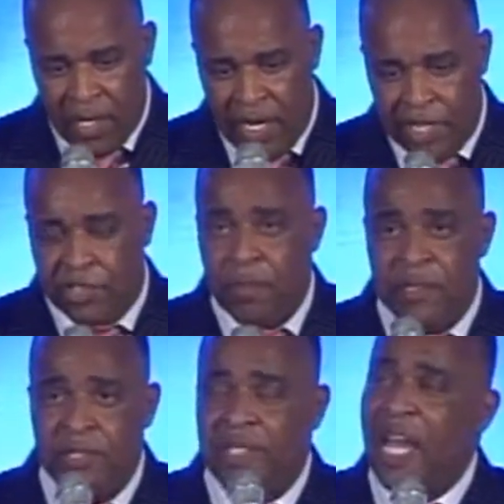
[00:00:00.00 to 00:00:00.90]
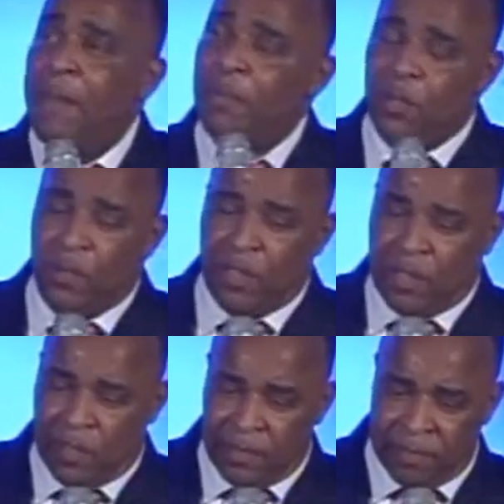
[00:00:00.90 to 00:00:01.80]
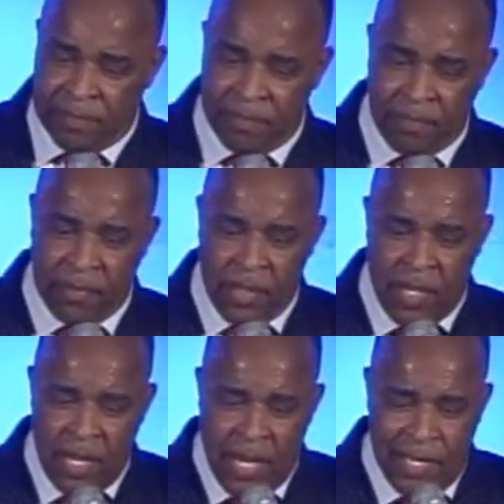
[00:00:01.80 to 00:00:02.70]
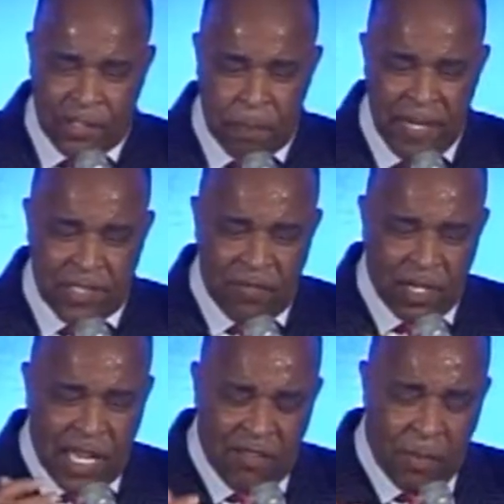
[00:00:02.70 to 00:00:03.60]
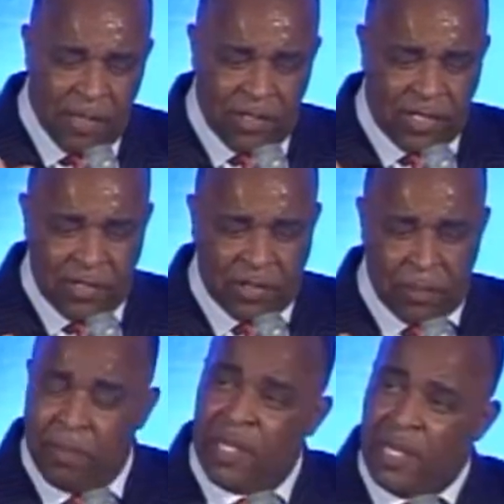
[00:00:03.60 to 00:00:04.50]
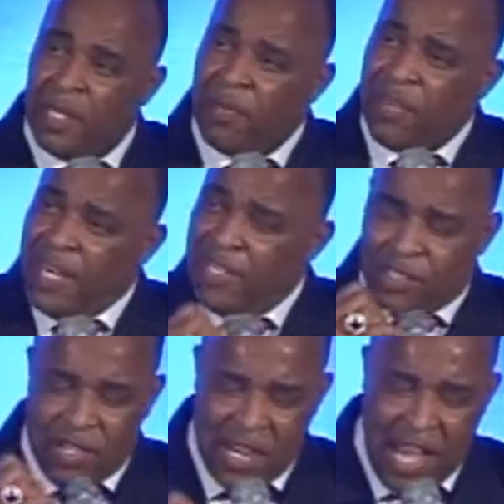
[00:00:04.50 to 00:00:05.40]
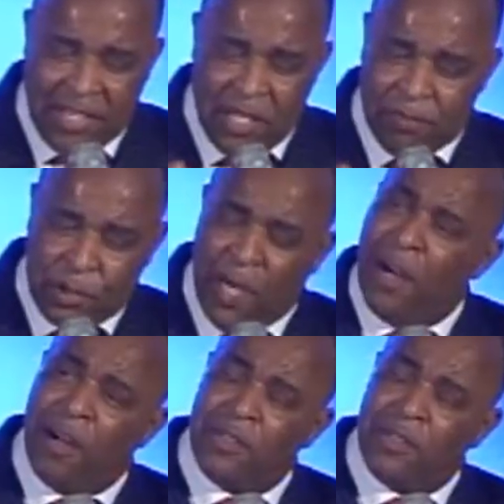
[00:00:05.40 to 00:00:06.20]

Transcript: Egypt is a type of the world. It speaks of a governmental system that is not of God.